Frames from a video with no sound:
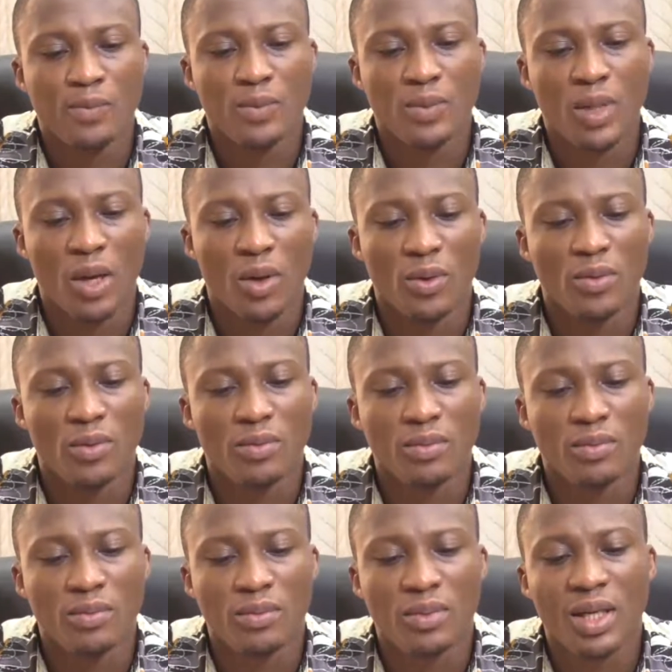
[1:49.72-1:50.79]
Now,
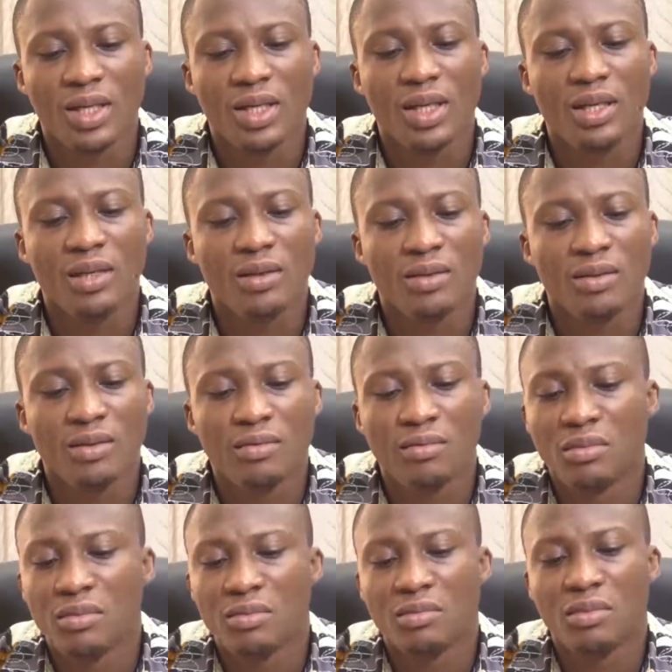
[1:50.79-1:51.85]
testing
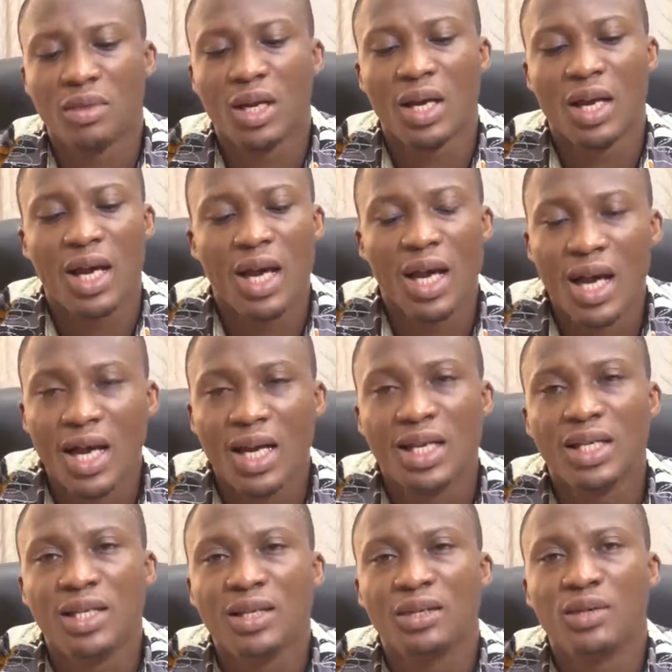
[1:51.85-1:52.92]

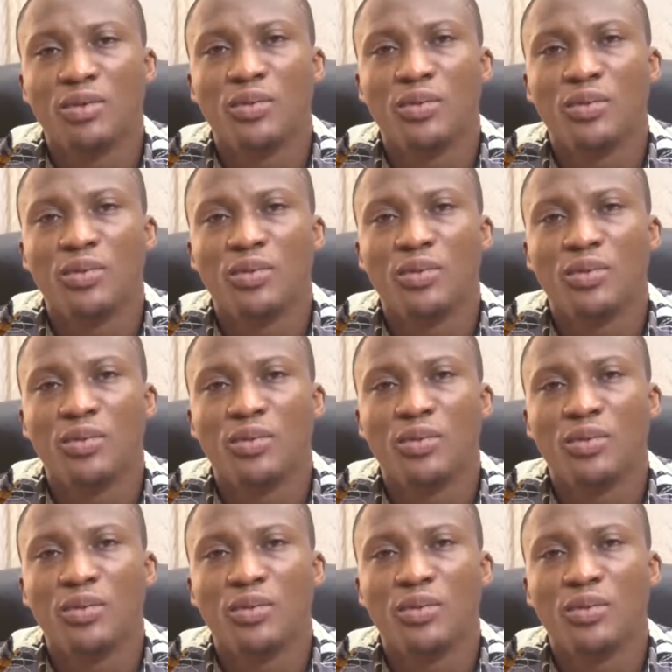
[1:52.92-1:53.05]
early